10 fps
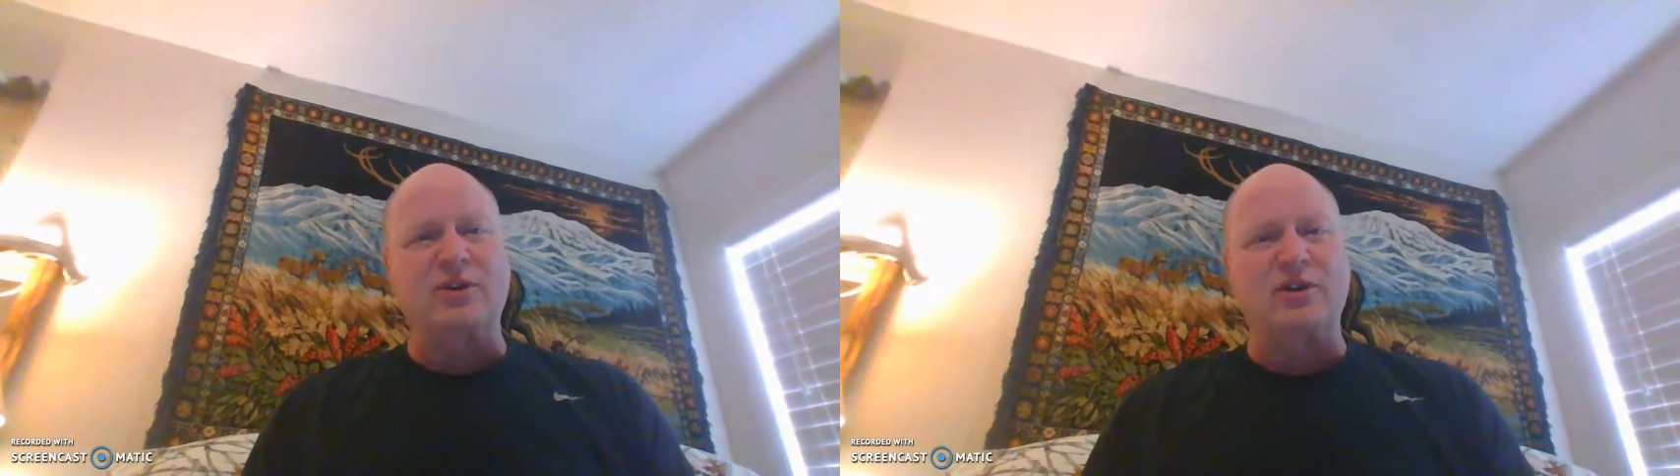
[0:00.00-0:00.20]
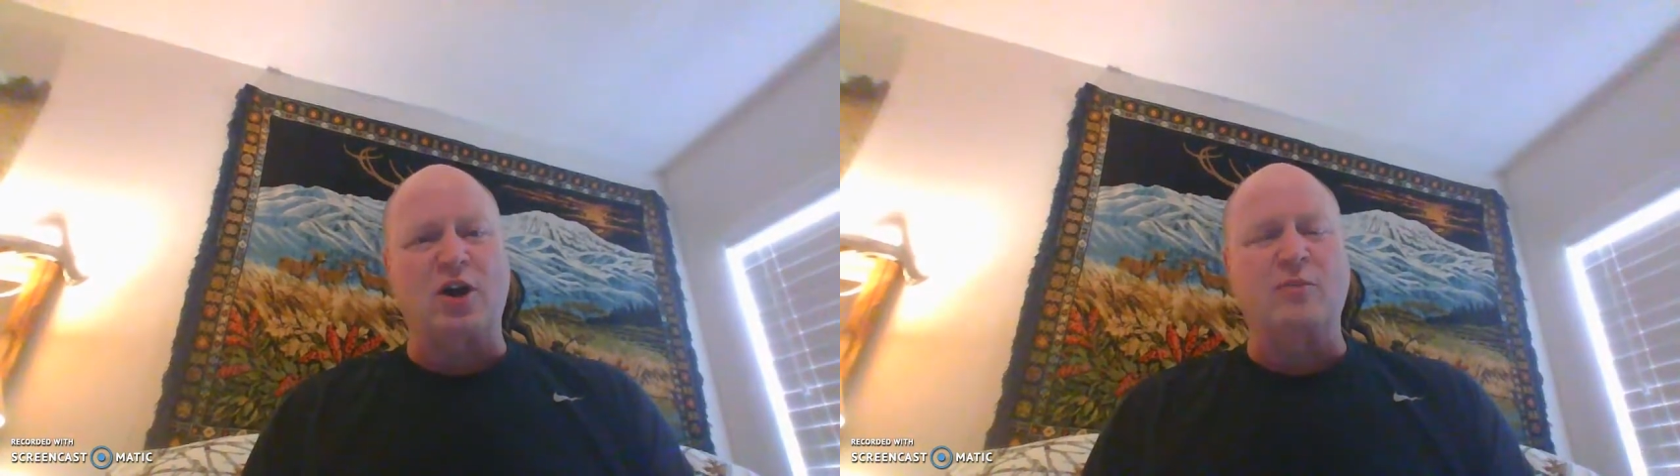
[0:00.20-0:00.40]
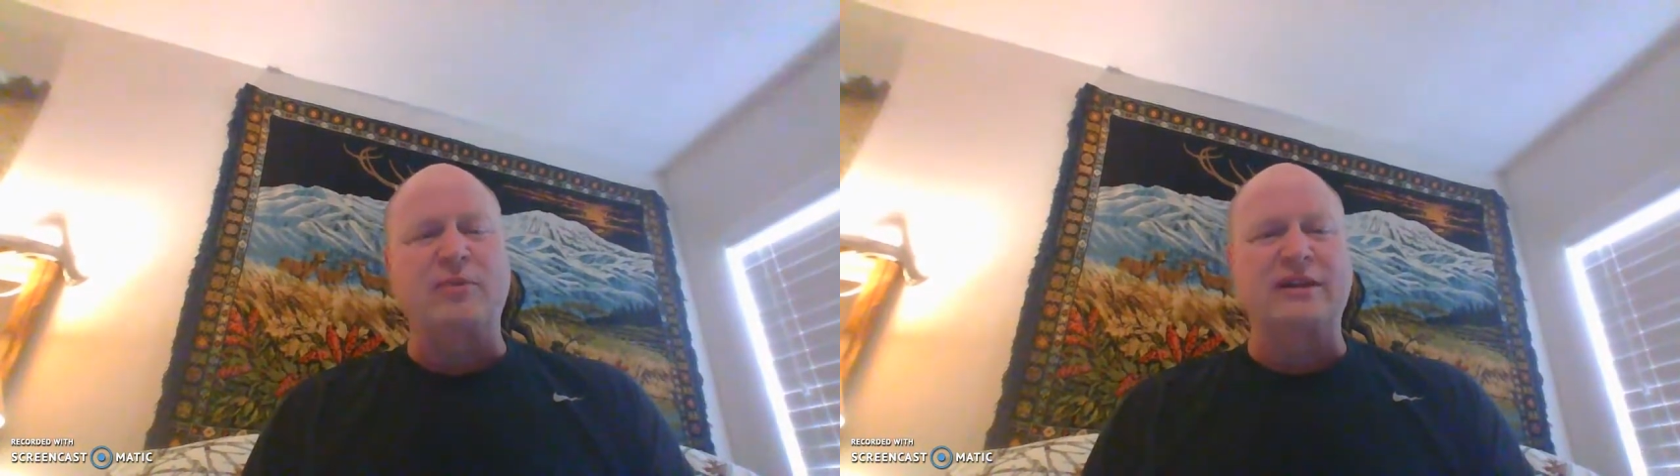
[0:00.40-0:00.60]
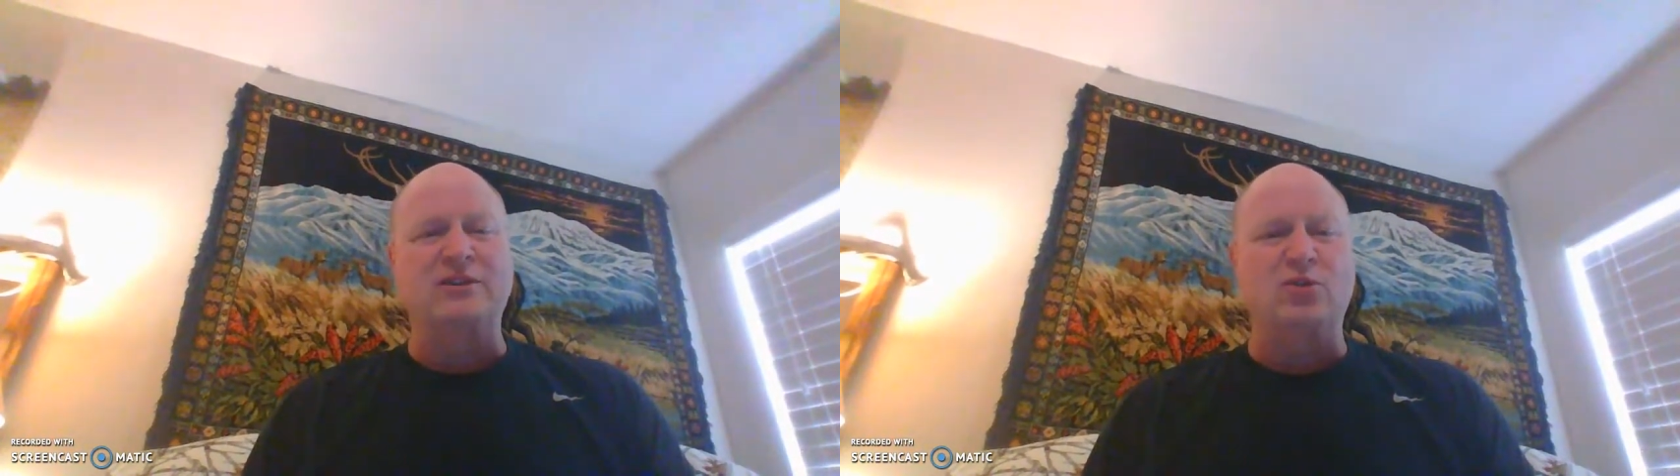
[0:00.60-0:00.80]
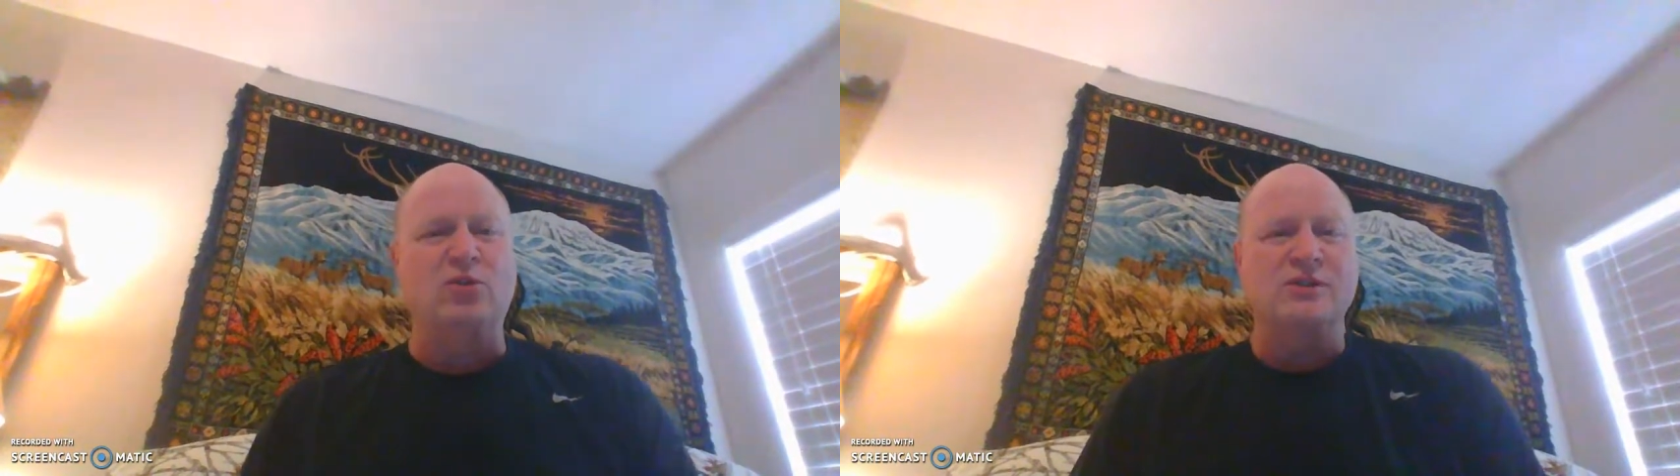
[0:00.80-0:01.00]
we're opening
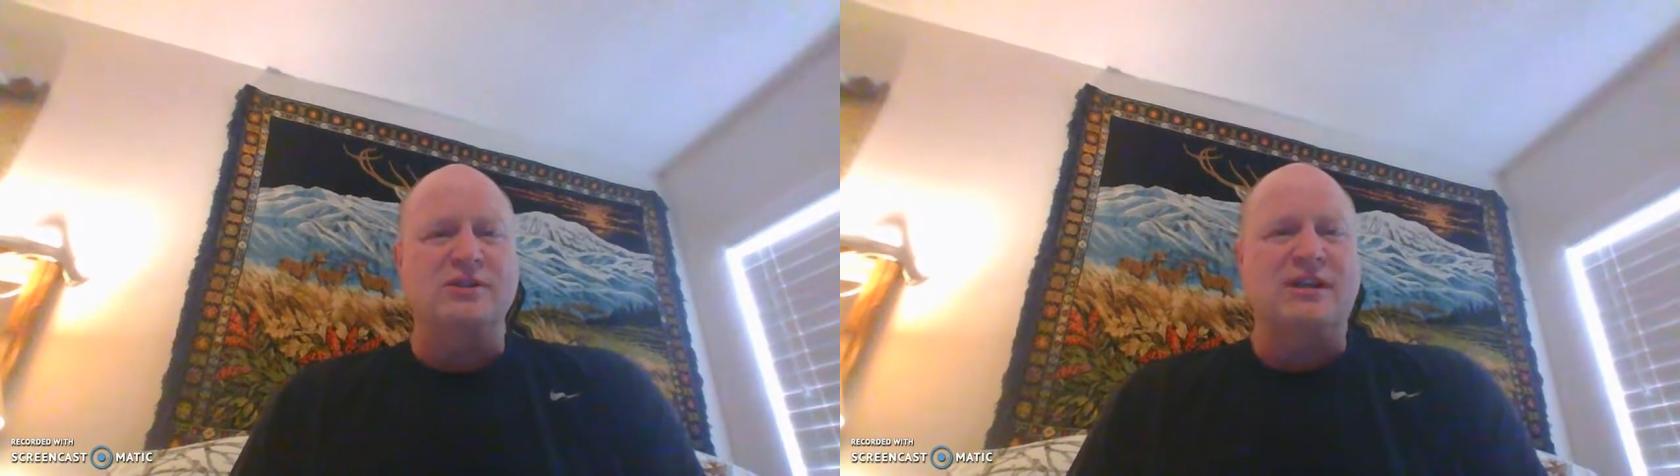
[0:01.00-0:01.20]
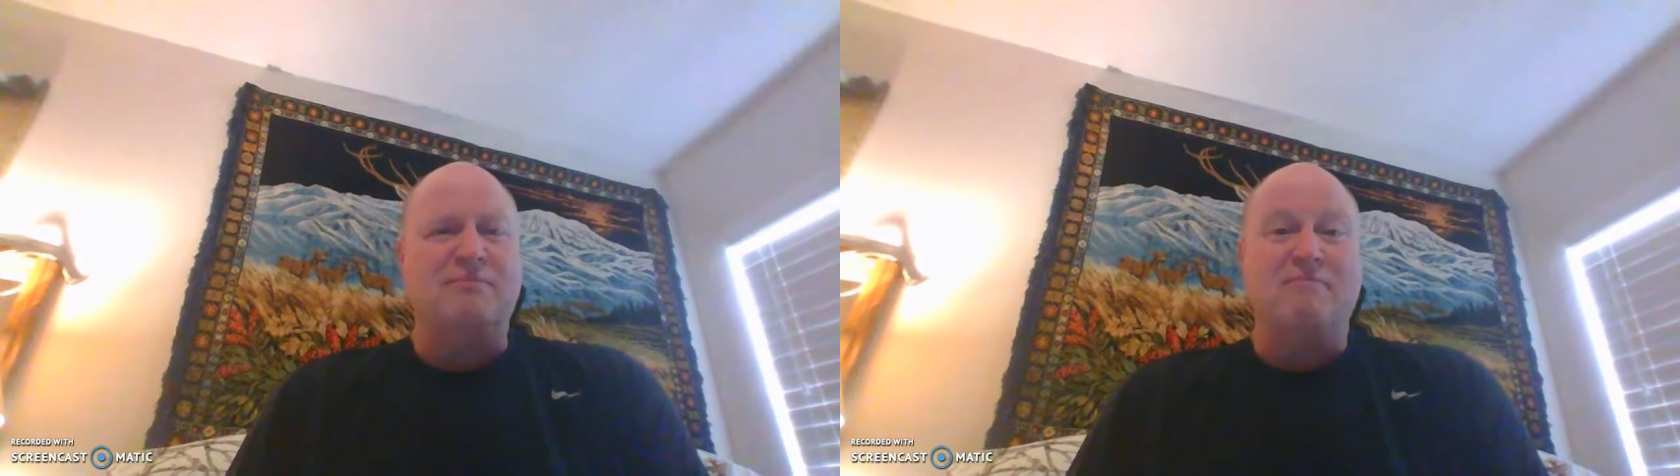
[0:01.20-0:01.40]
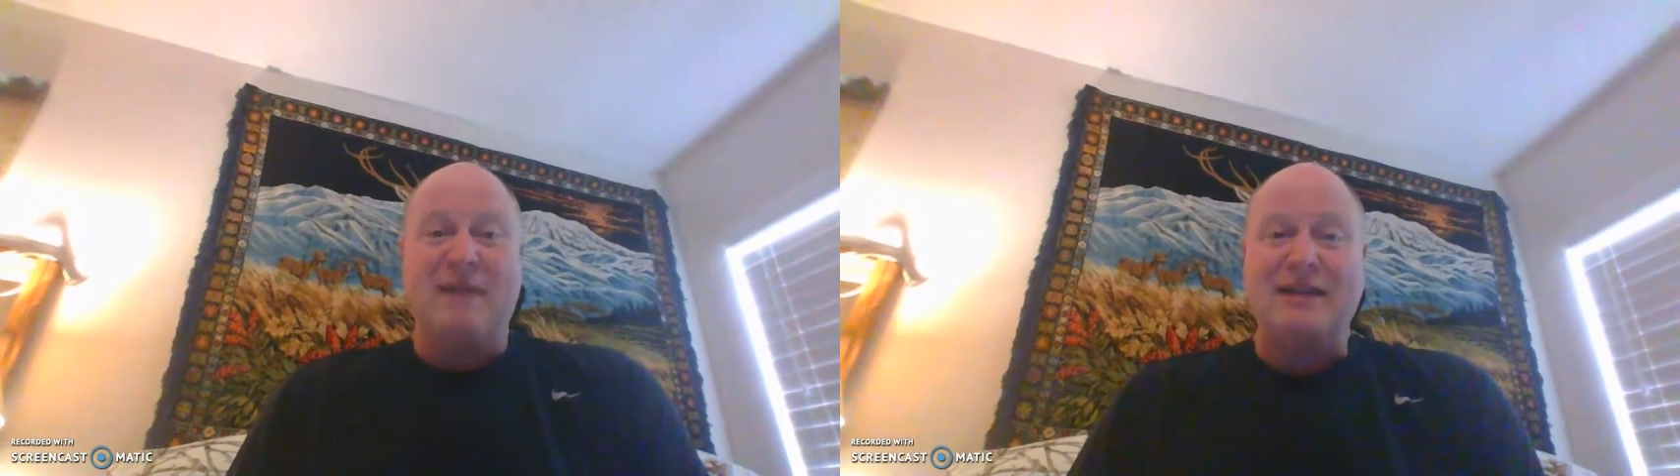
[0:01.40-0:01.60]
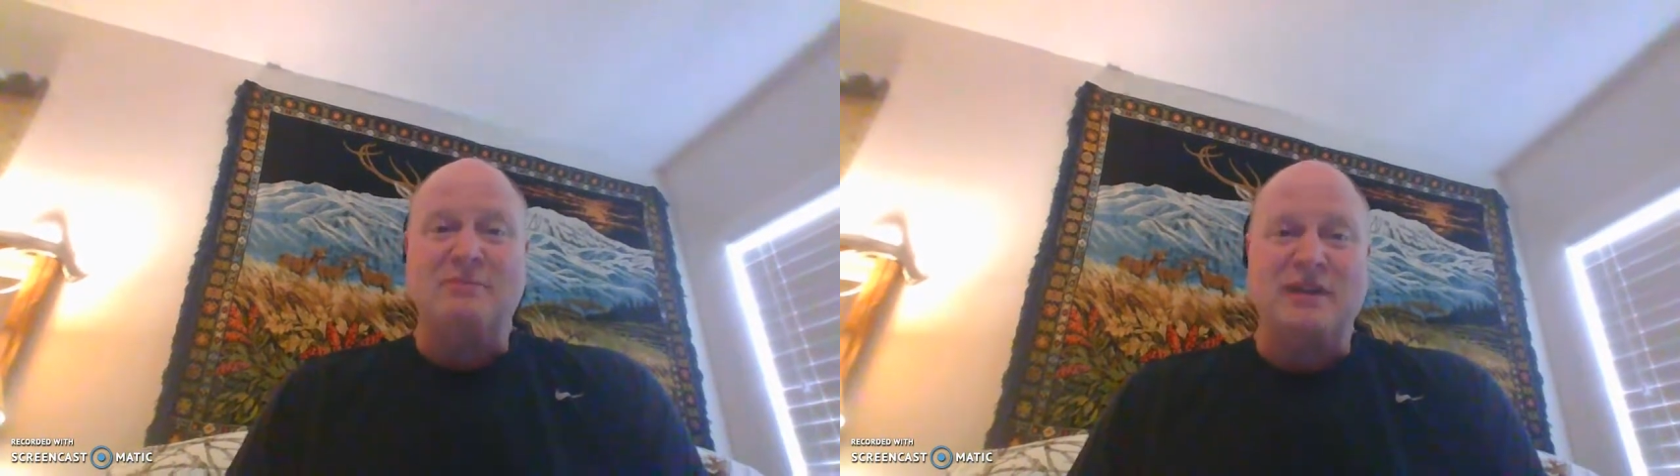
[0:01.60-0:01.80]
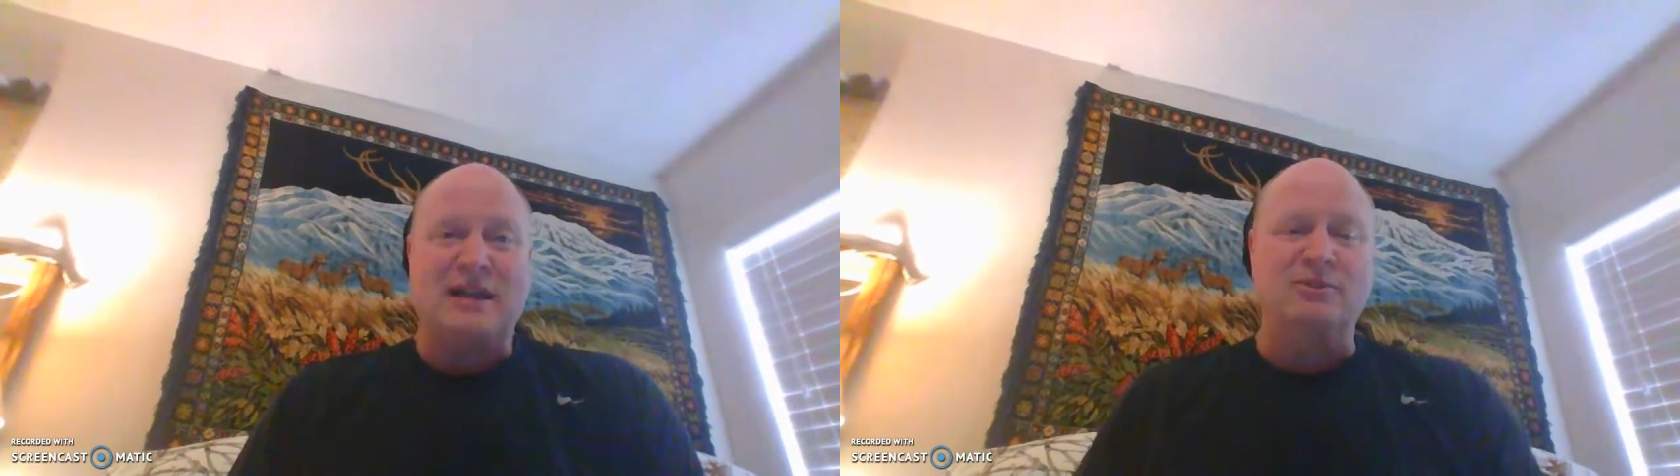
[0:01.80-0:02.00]
doors that
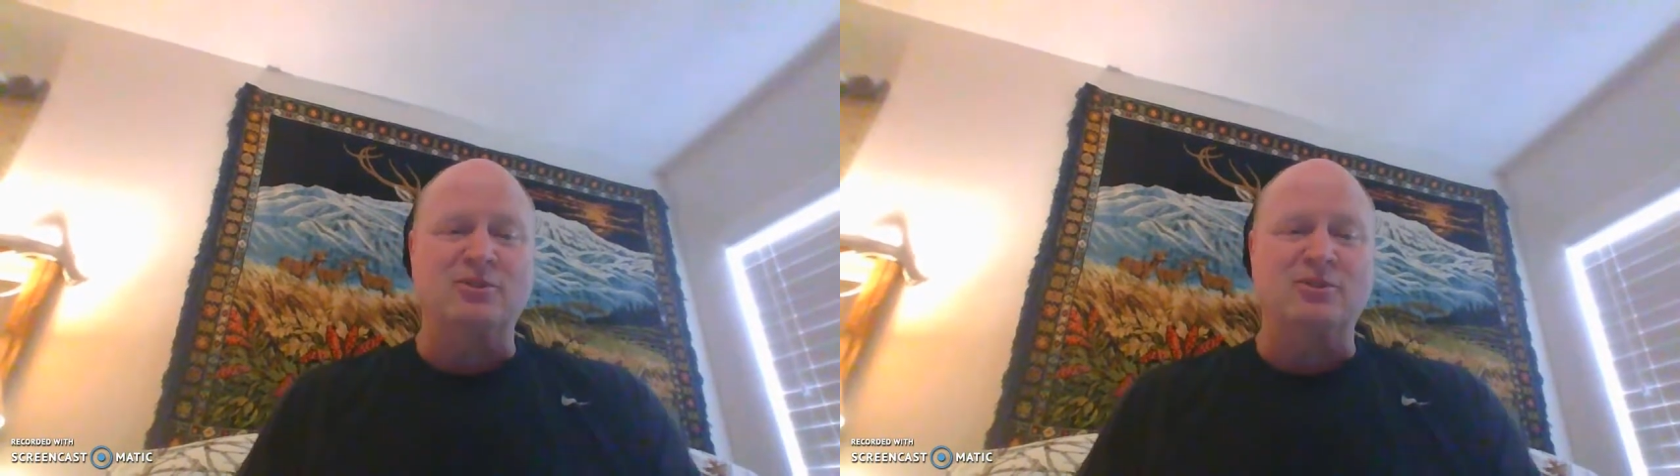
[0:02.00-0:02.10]
might be able